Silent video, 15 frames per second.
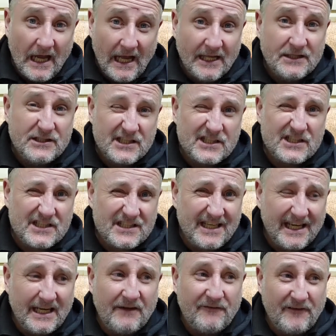and just
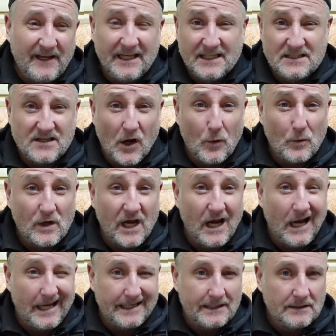see if it is
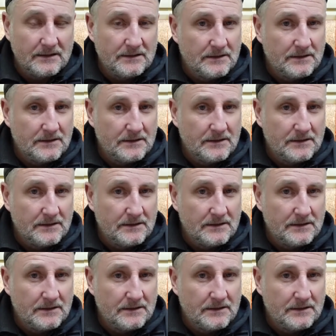okay.